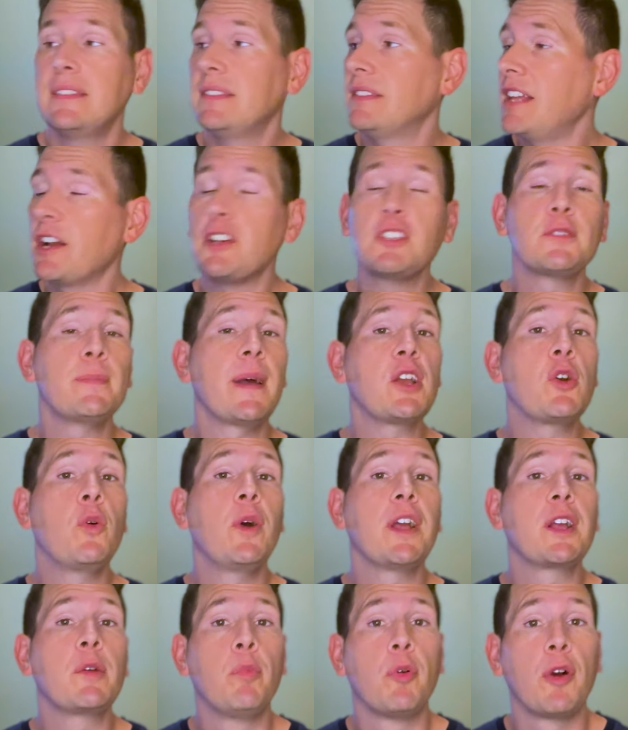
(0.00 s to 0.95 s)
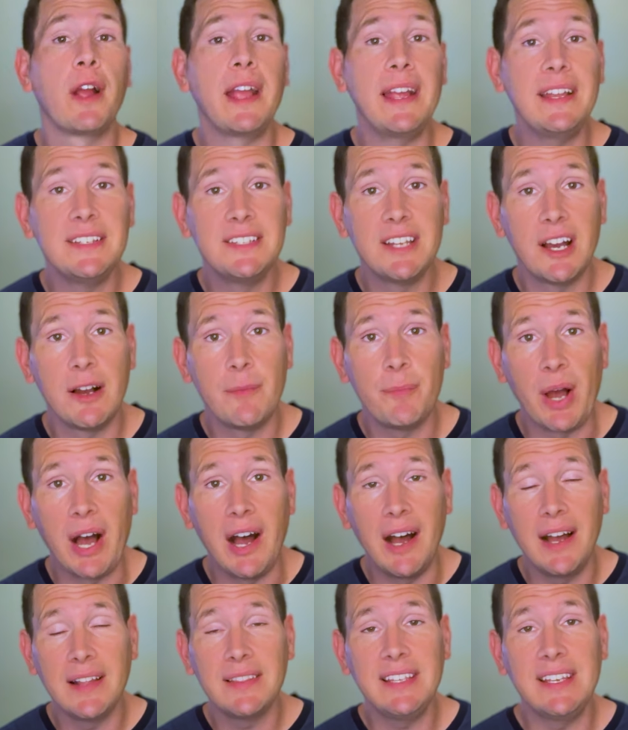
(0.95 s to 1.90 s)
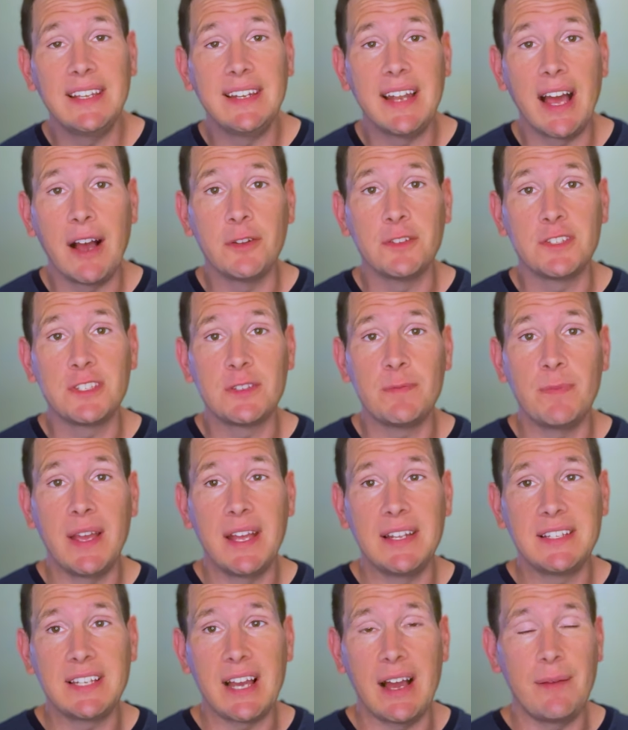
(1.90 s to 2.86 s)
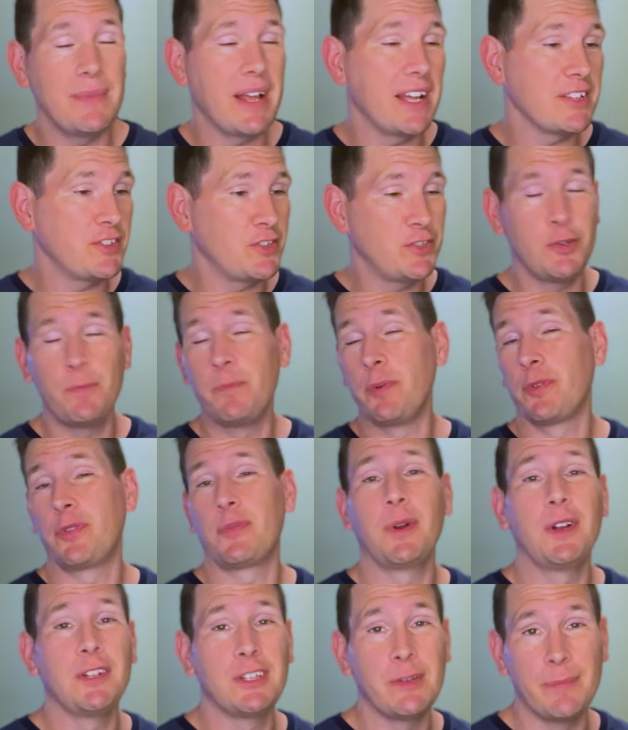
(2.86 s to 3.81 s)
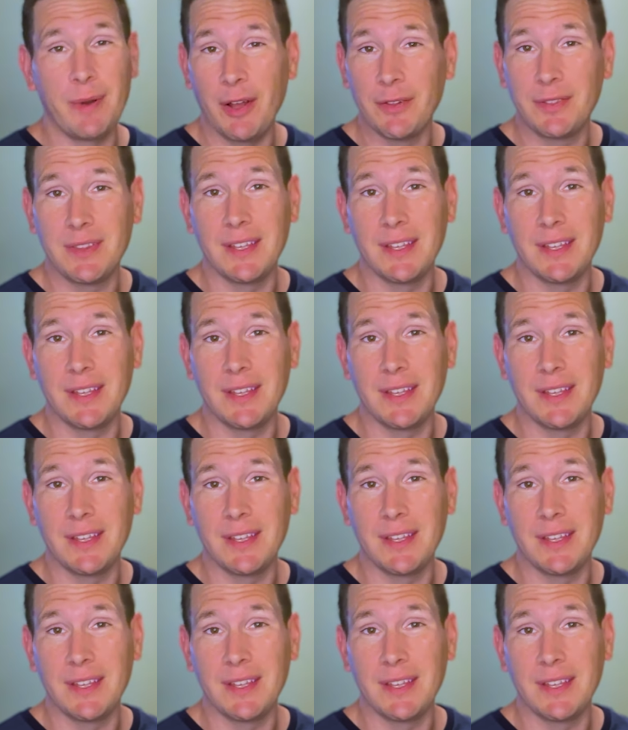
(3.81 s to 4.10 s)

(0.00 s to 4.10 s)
There's my quick brain dump on the announcement. I'm not super thrilled about